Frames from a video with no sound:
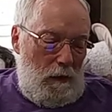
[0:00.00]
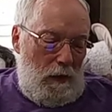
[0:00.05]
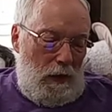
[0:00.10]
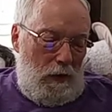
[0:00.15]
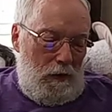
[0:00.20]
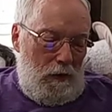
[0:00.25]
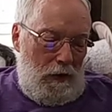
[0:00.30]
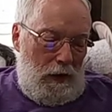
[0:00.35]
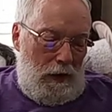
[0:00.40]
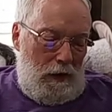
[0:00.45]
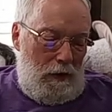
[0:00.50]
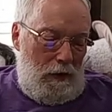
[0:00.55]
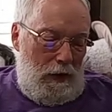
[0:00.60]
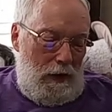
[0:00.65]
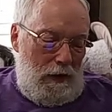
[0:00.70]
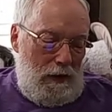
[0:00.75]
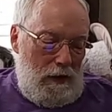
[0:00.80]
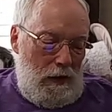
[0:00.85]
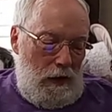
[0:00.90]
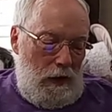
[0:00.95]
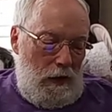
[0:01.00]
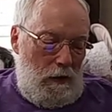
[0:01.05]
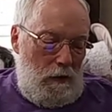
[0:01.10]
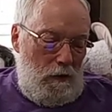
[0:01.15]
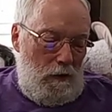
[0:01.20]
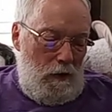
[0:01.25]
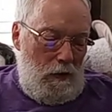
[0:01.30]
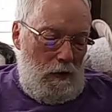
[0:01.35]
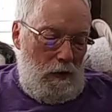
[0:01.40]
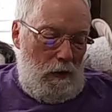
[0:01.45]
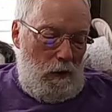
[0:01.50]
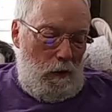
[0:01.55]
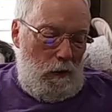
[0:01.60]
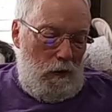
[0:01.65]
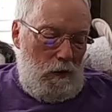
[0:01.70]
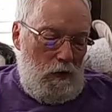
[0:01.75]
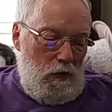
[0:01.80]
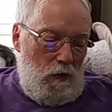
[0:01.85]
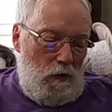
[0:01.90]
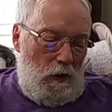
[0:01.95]
About ten days later, the
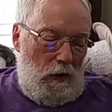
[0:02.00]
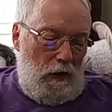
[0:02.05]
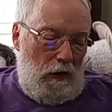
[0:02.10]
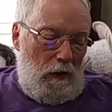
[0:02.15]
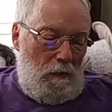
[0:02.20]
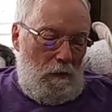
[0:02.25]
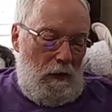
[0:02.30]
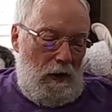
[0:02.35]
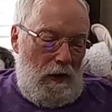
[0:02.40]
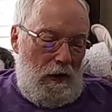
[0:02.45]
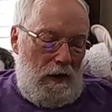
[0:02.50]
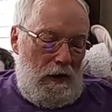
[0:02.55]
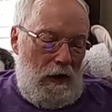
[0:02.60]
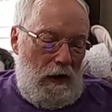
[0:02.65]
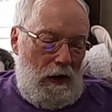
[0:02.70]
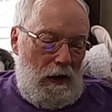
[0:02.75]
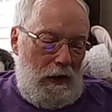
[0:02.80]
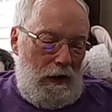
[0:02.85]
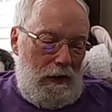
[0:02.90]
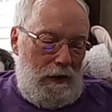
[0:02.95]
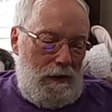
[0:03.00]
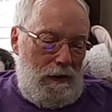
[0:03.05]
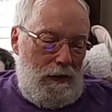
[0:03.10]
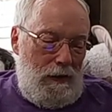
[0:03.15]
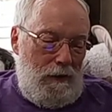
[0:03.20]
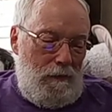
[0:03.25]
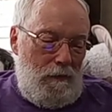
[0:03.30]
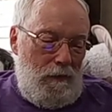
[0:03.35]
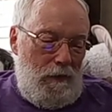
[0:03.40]
Lord struck him and he died.